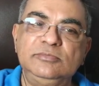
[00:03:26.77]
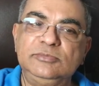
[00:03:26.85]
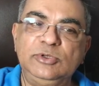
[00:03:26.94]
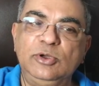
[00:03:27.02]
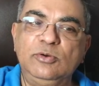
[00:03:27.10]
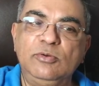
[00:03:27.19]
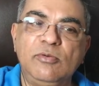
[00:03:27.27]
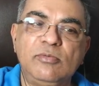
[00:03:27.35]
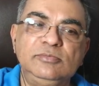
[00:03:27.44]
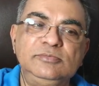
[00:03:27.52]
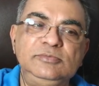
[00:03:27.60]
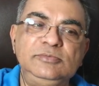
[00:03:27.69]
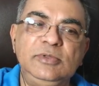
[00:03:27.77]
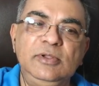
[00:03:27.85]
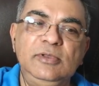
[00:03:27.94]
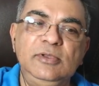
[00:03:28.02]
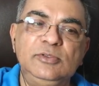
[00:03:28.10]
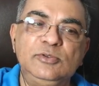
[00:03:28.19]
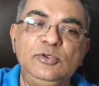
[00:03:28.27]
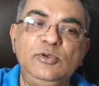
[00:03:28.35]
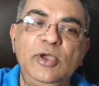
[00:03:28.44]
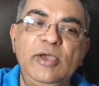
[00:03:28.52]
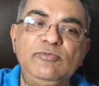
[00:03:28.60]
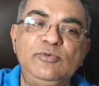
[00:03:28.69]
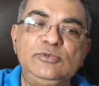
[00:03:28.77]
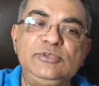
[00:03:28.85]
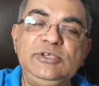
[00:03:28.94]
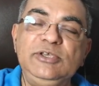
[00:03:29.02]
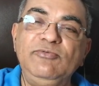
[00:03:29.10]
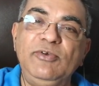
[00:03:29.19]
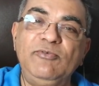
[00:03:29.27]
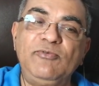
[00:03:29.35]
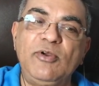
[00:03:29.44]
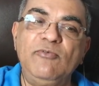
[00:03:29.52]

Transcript: No. You have to see from